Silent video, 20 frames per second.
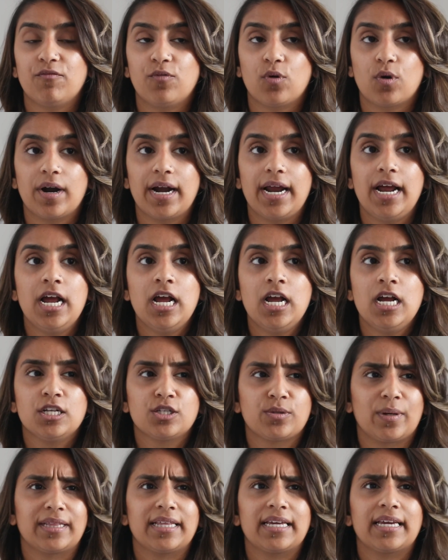for it.
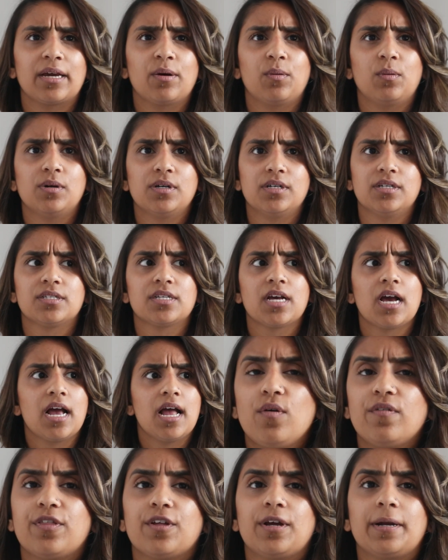So I think it was
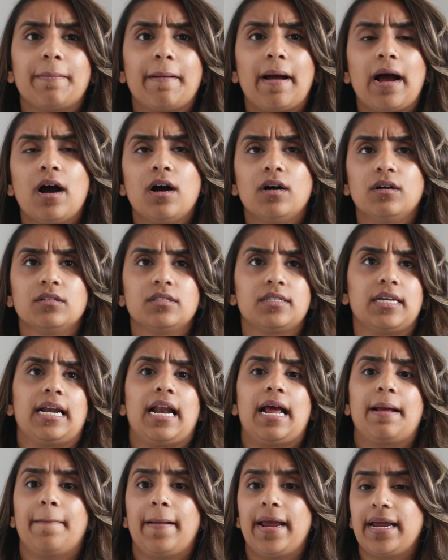over £30 and
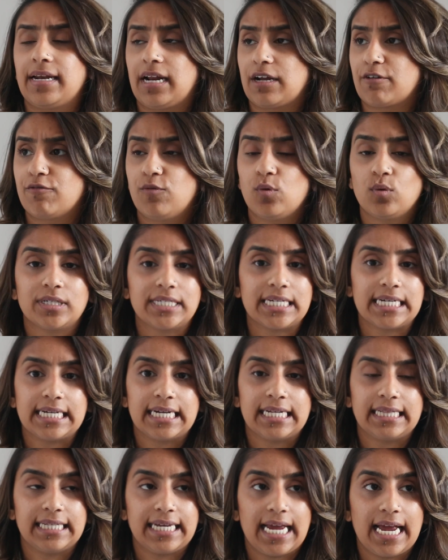I paid like 14
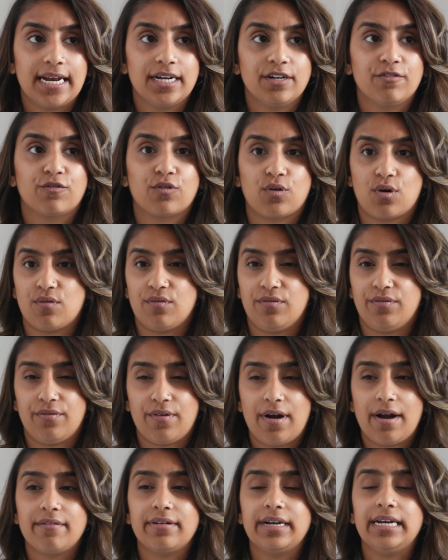in the end for a
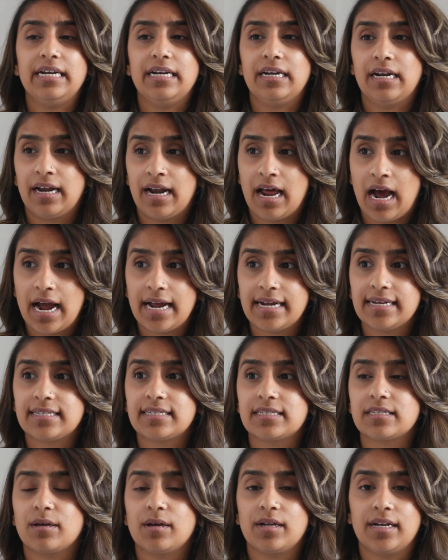very
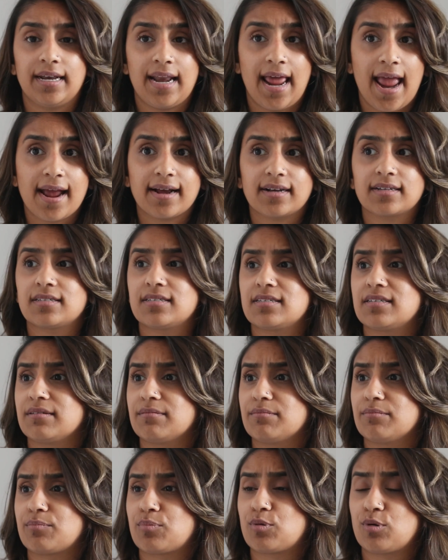nice next
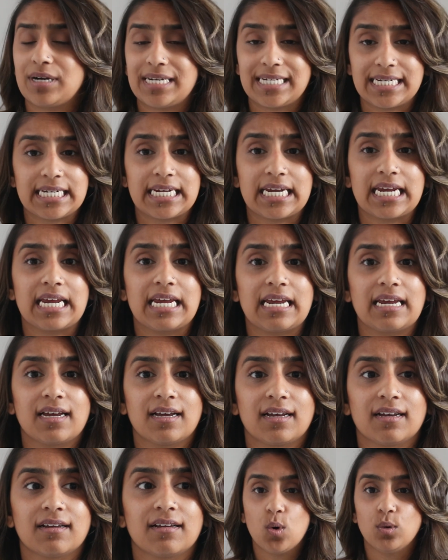pretty
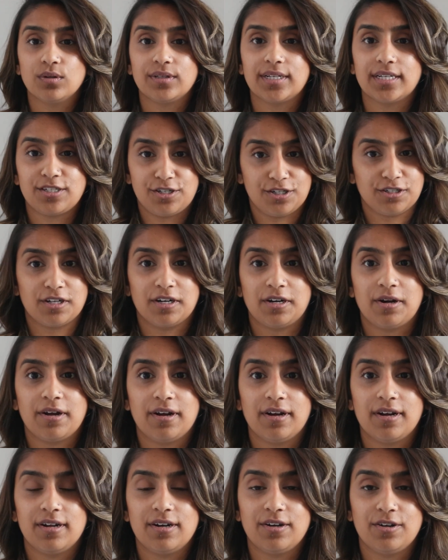coat that she's
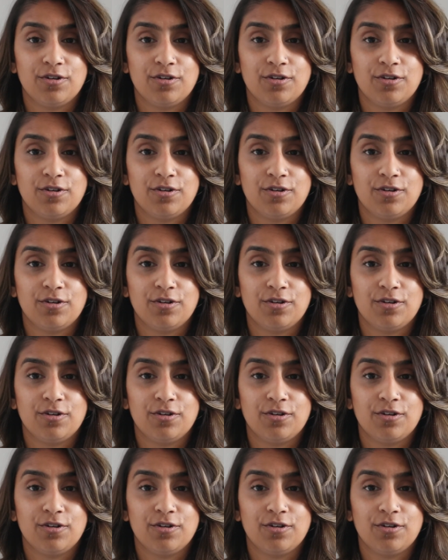gonna,